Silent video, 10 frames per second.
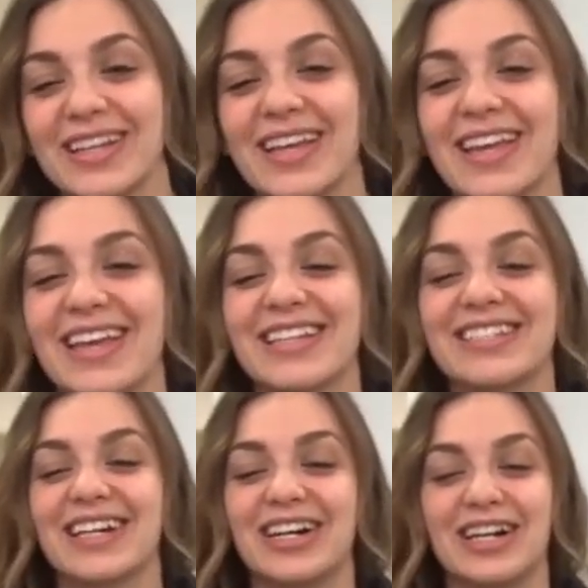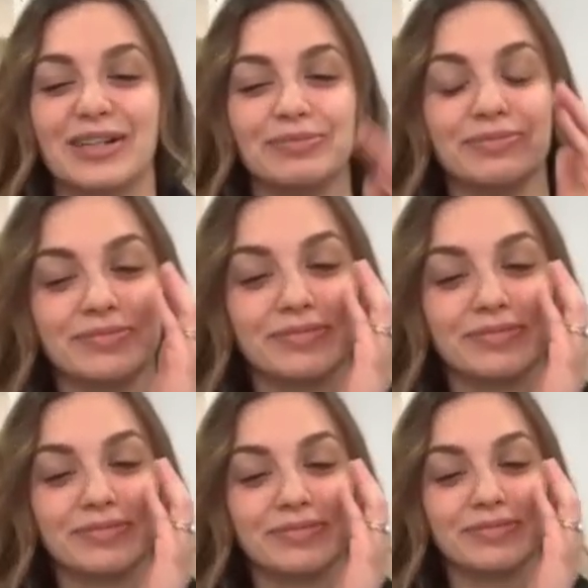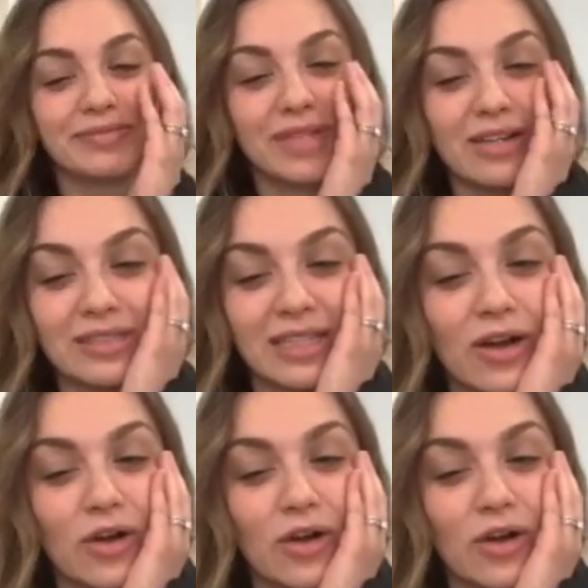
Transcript: And I was like, oh my